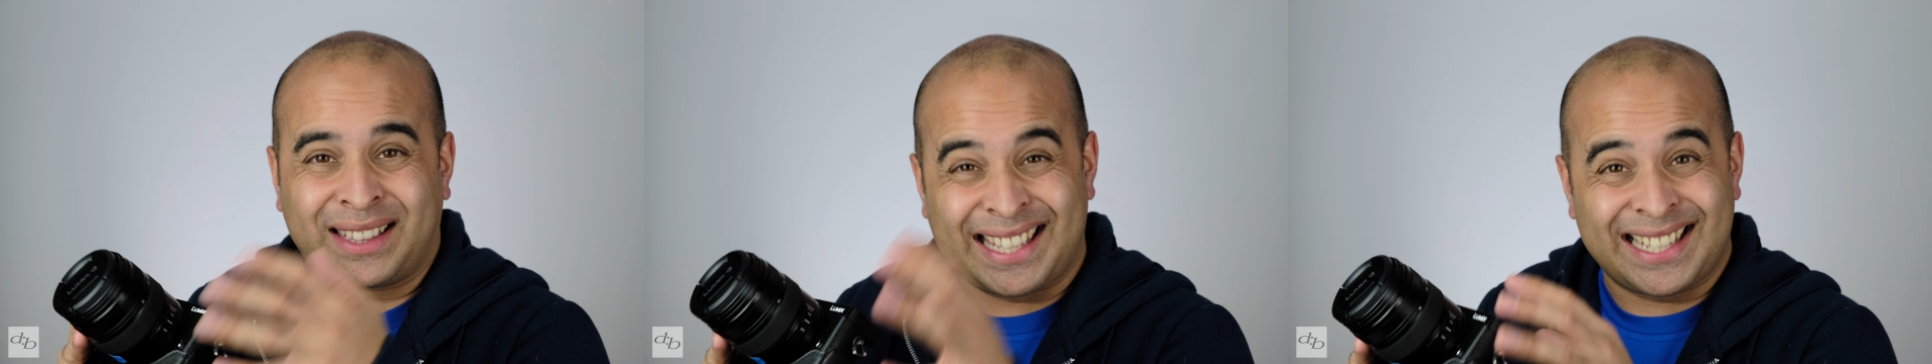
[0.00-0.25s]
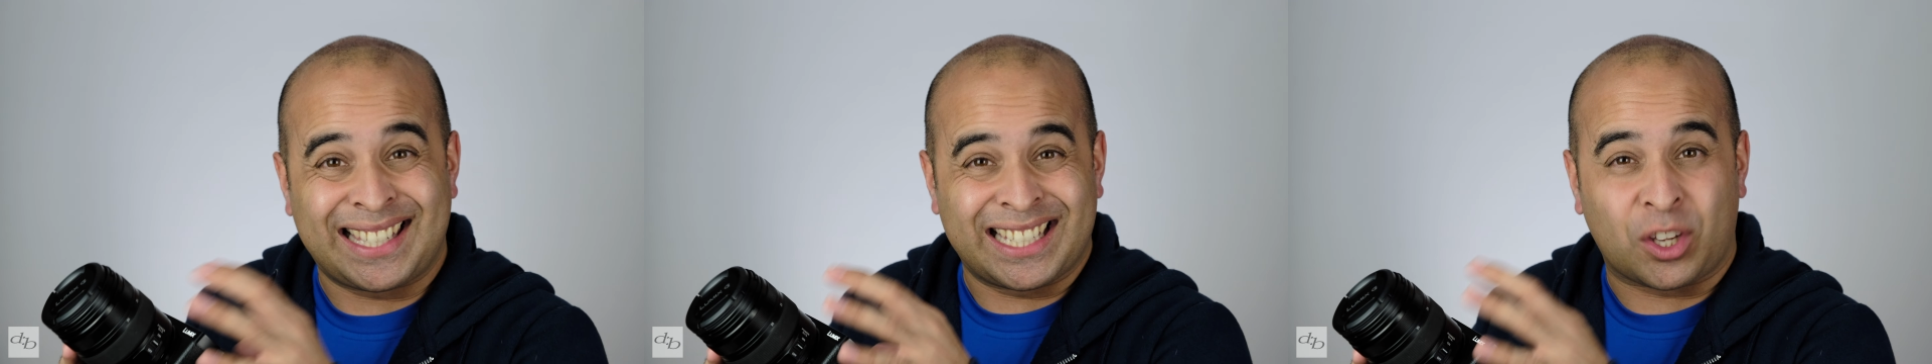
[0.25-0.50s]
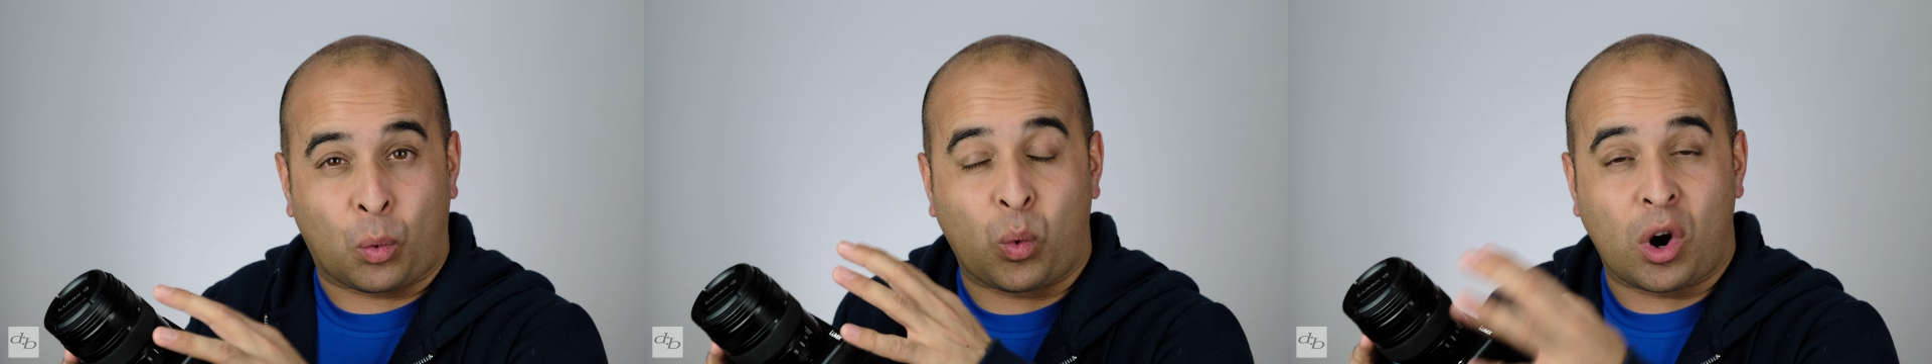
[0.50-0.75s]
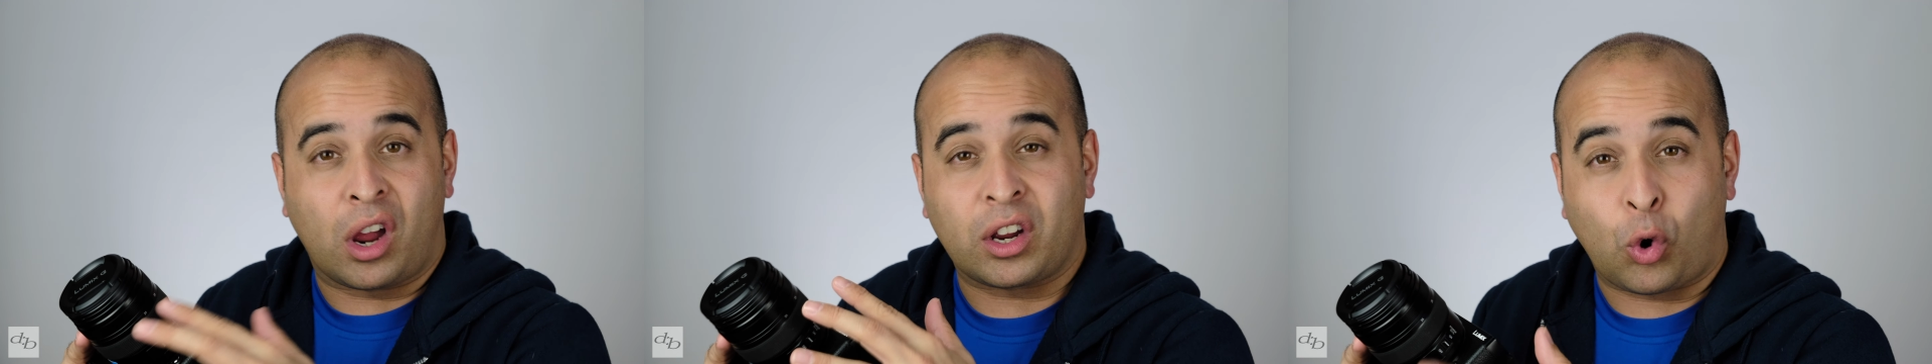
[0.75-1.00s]
This is a
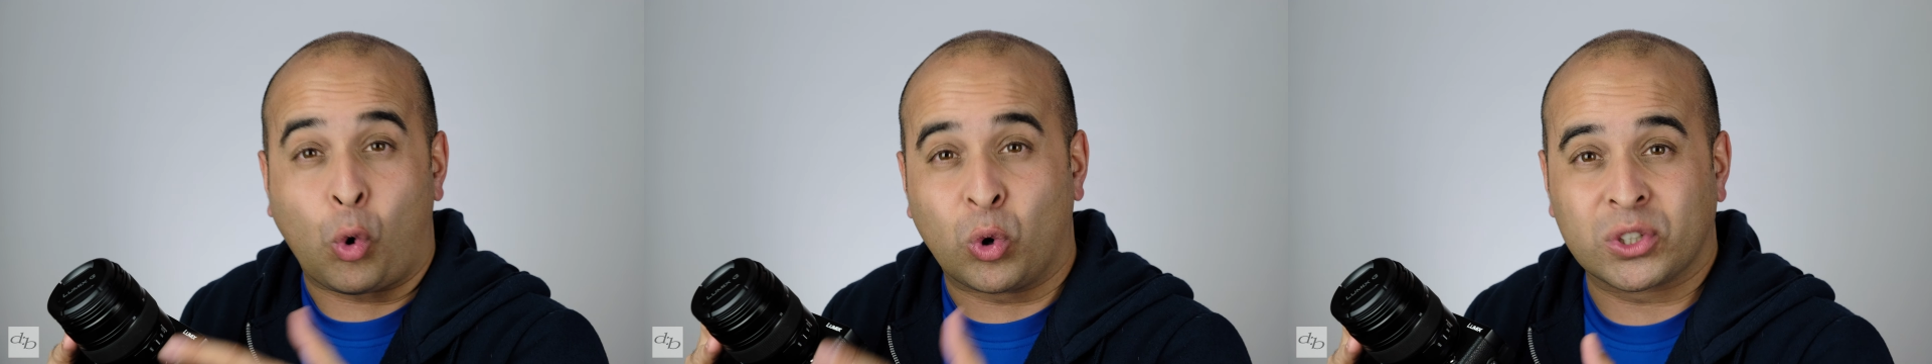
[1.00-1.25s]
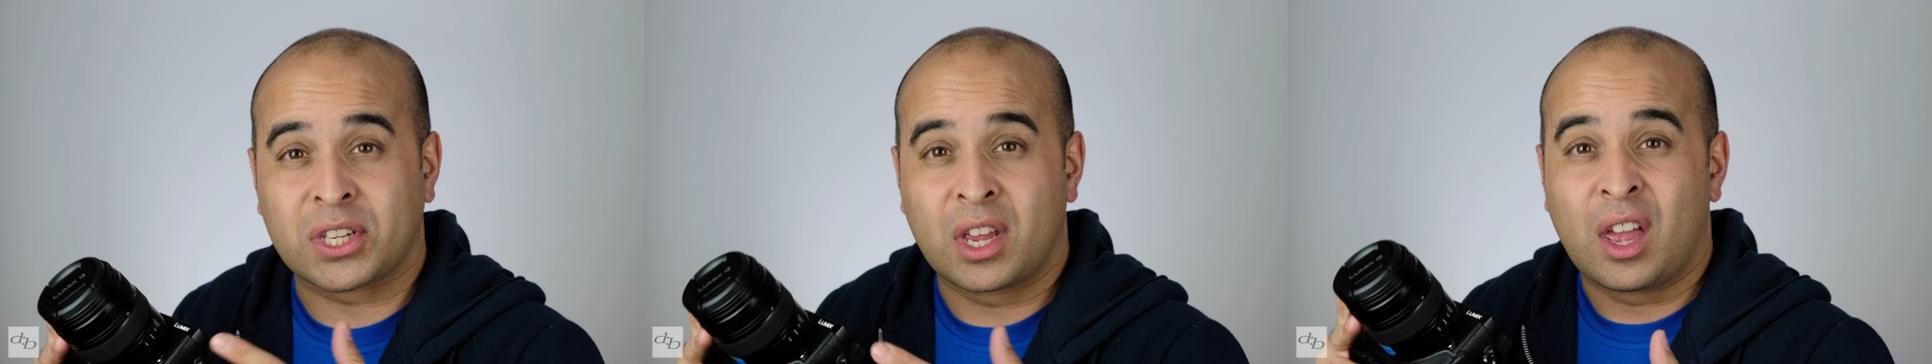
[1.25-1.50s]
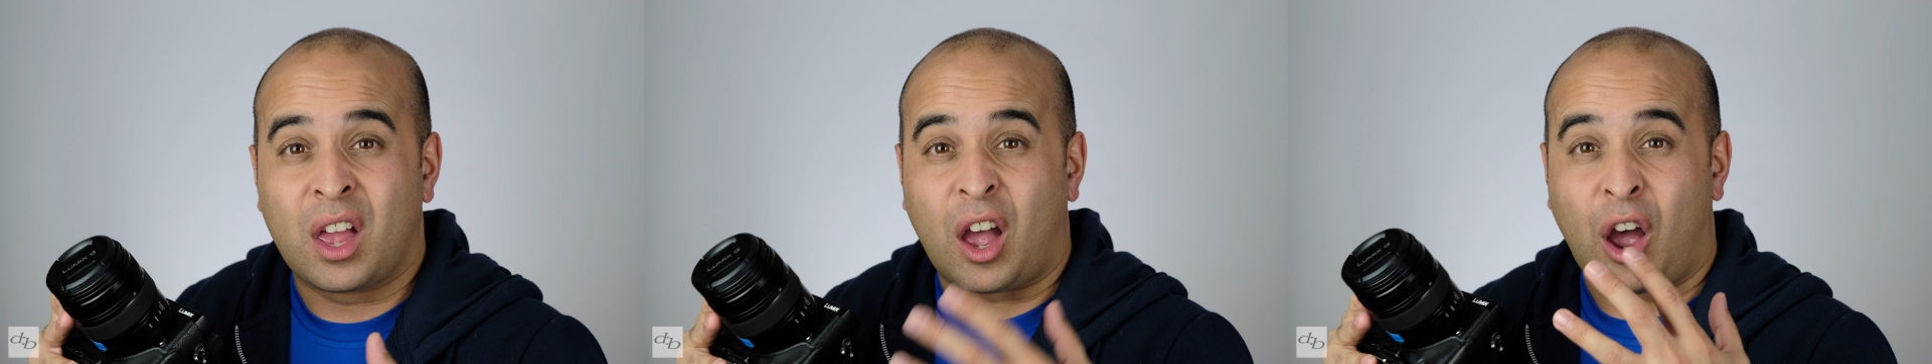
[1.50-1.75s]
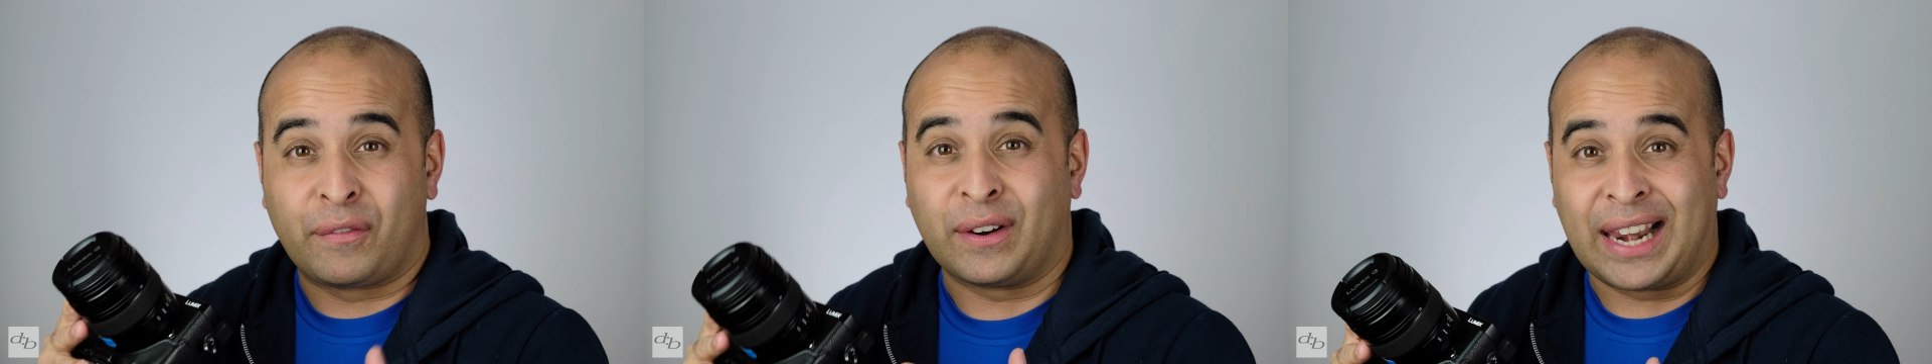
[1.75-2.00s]
workhorse
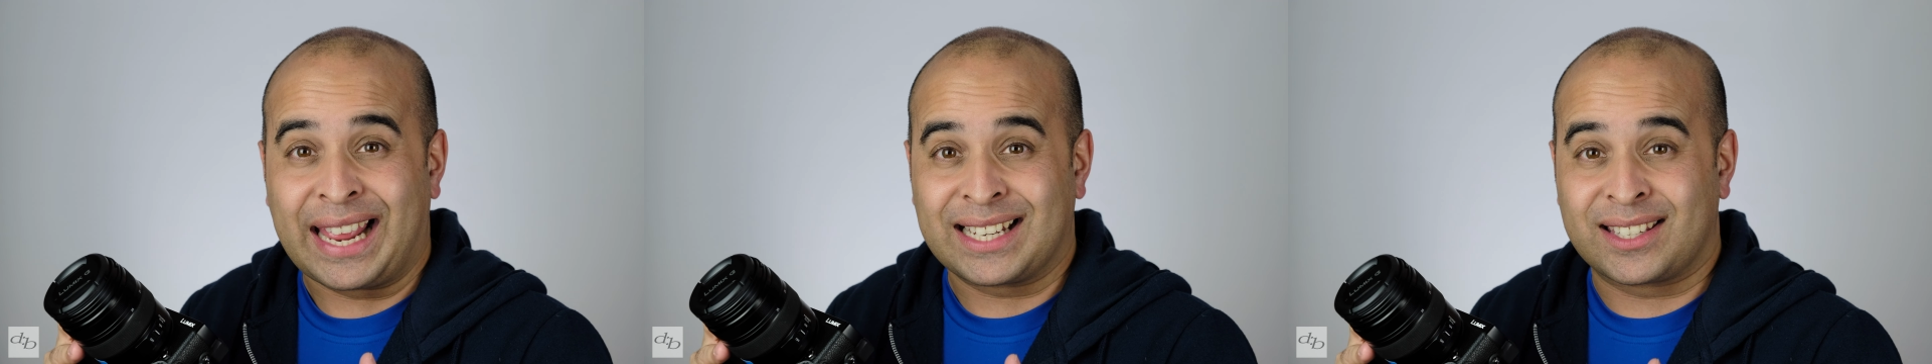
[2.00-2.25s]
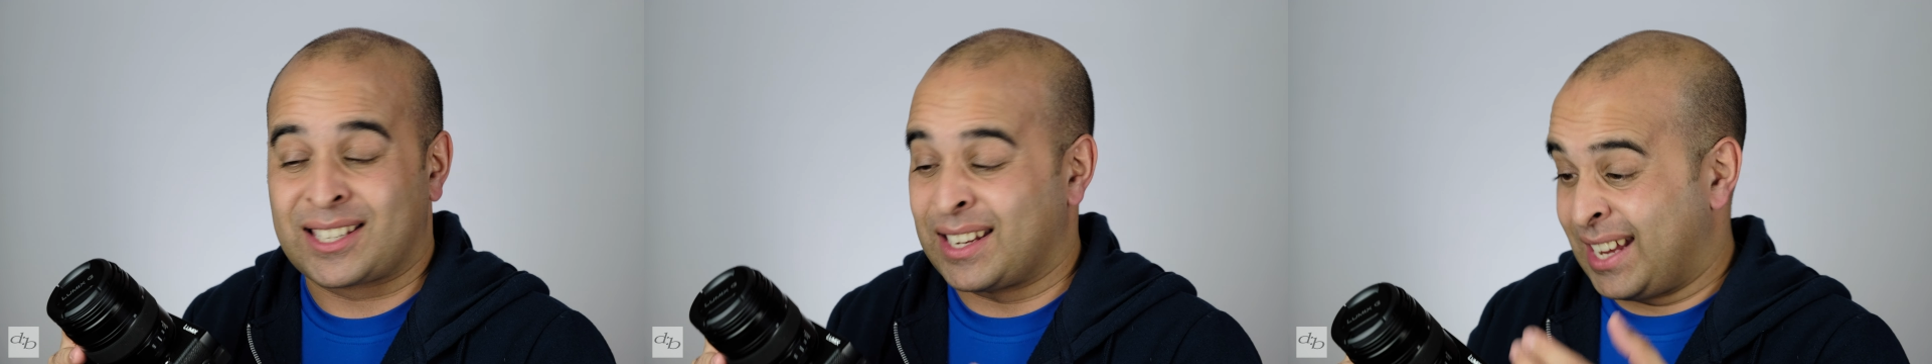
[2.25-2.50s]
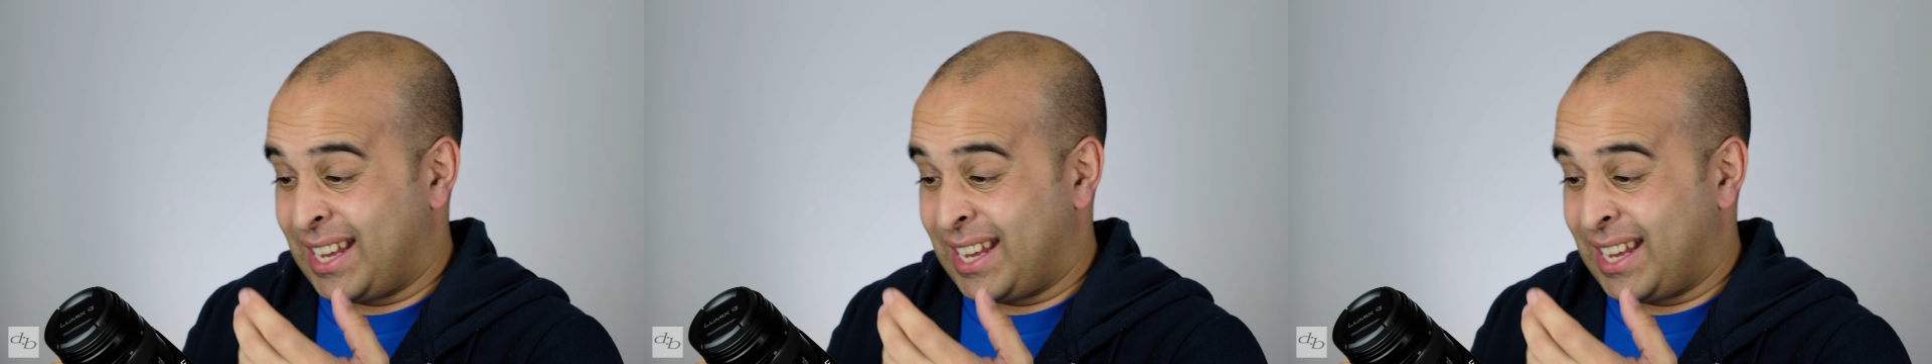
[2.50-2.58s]
of a lens,